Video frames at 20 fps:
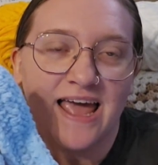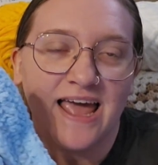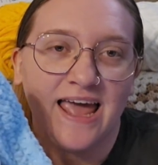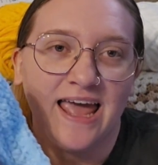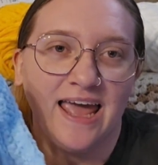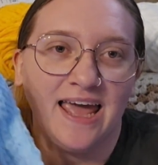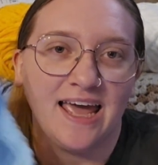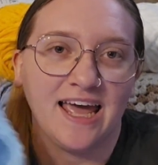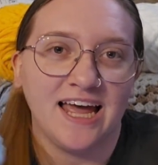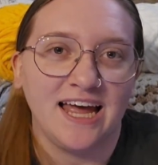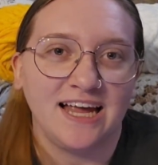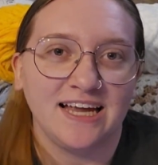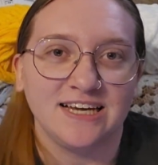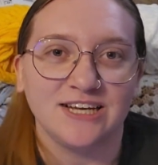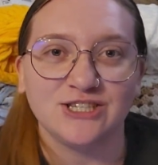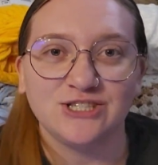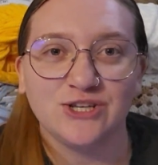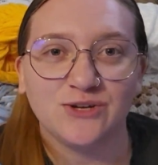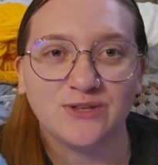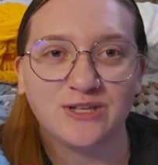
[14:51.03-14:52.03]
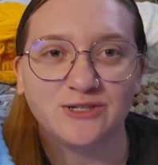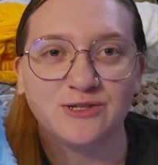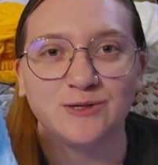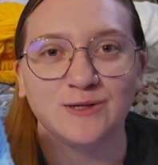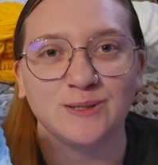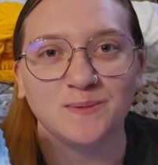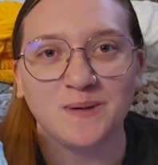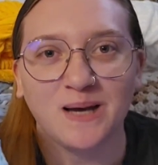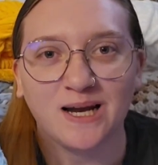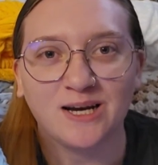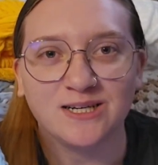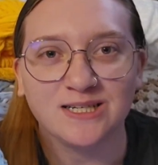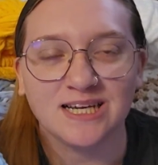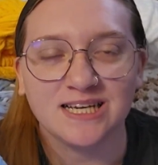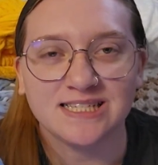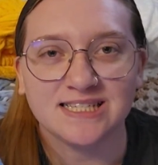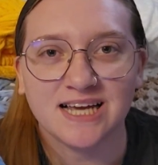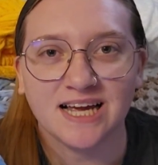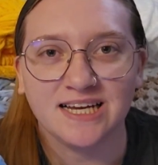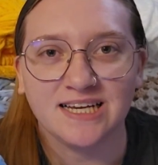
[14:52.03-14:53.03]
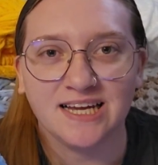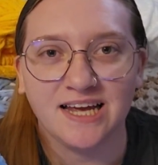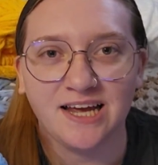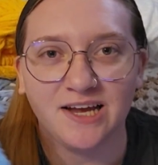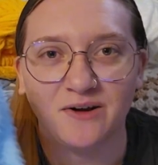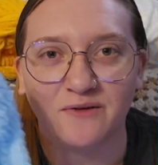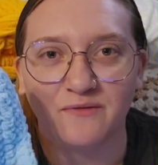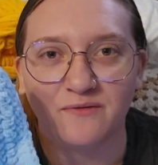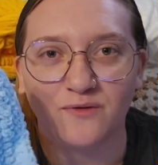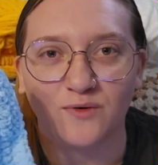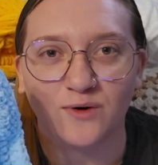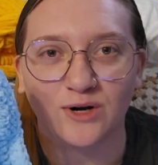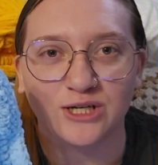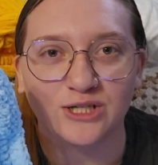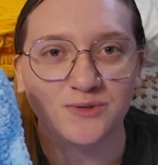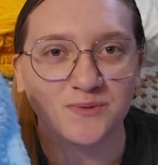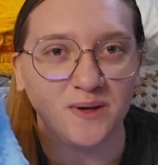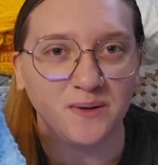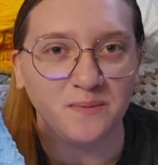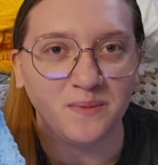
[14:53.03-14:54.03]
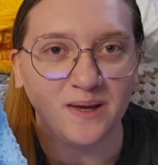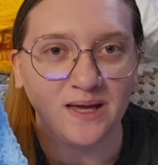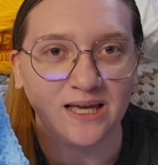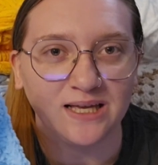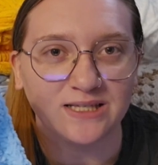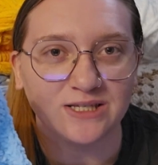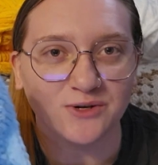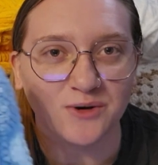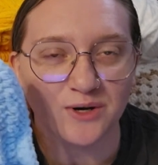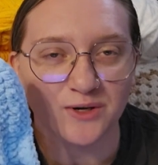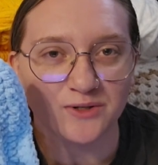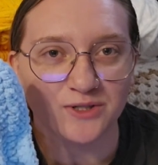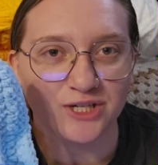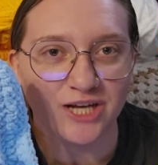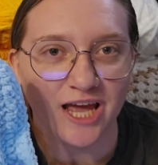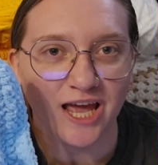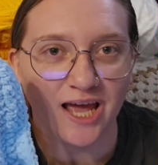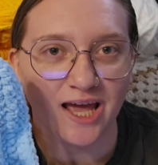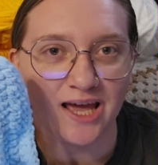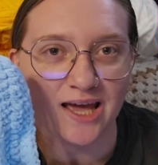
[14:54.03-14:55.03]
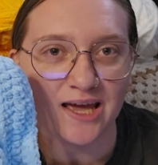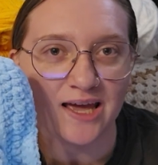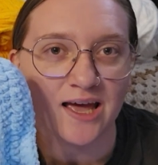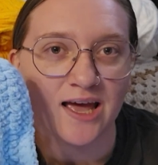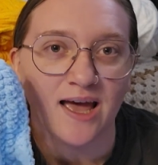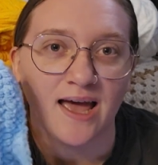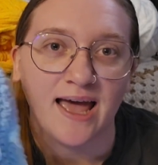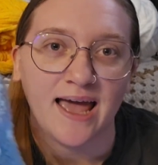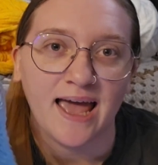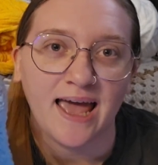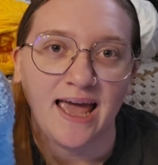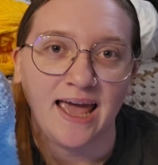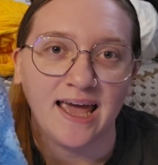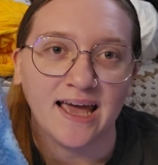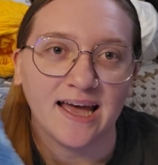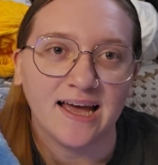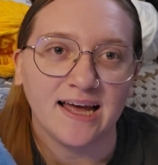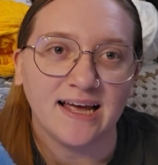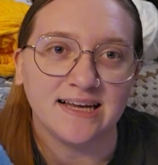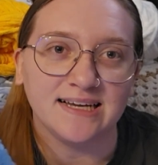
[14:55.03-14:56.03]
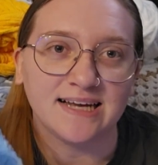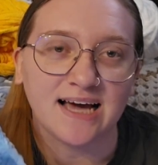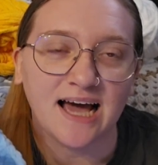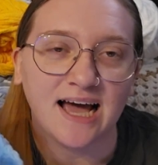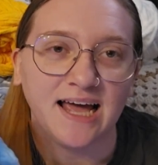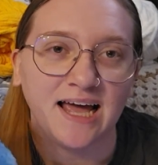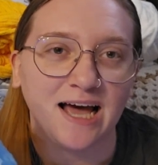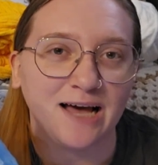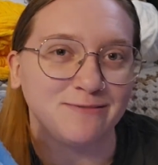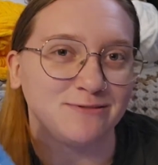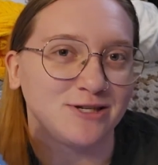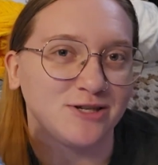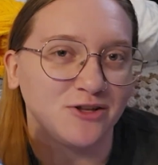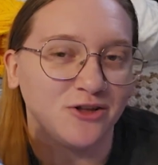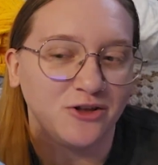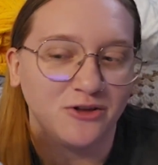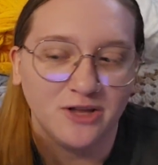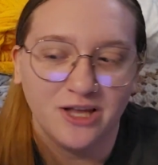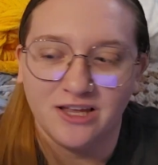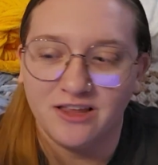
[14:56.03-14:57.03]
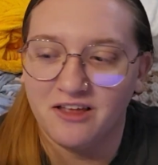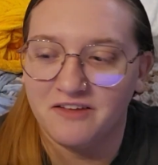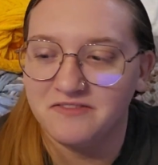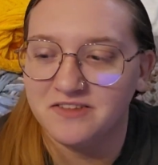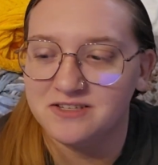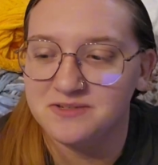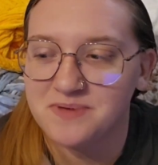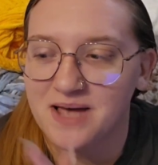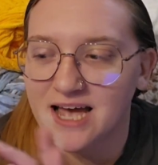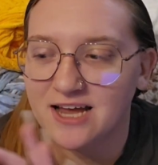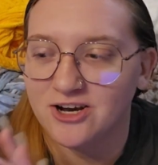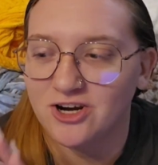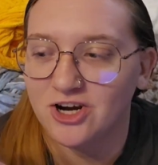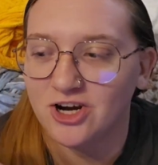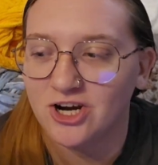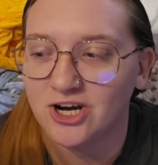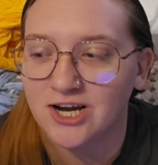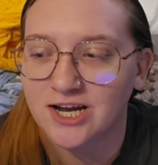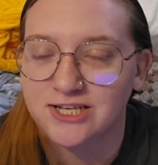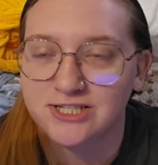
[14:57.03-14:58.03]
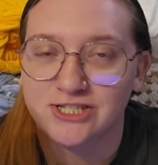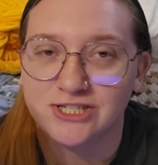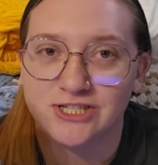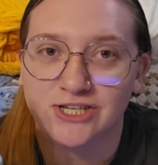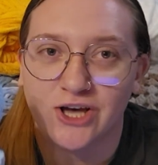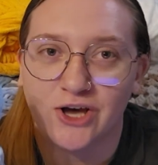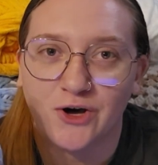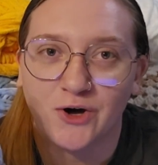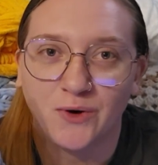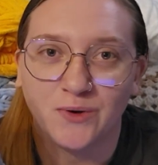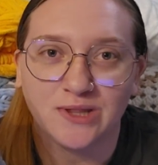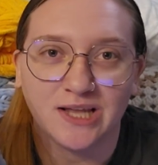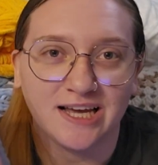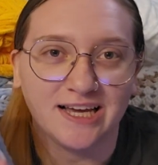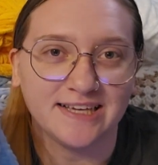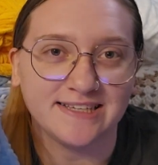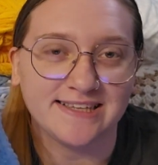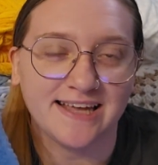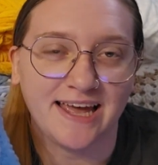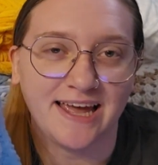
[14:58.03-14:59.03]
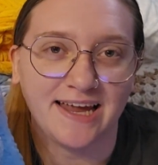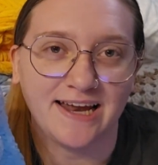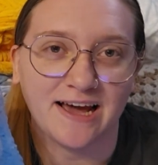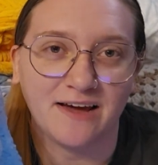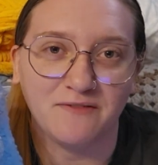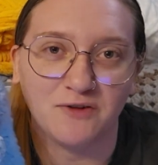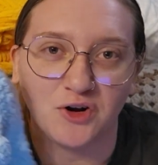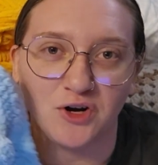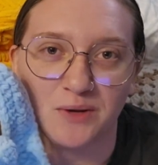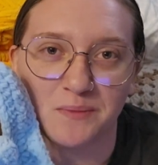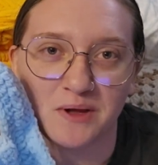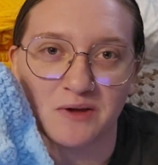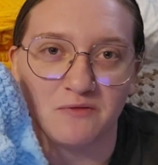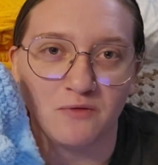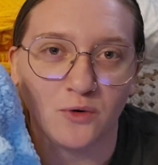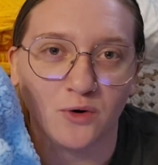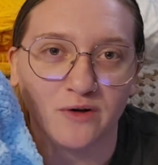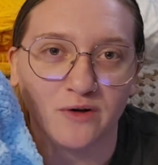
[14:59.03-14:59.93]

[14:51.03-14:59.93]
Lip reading: And so this was a pattern test I did for Sweet Beans Crochet, and I absolutely love this pattern. So like I said, I've already made 4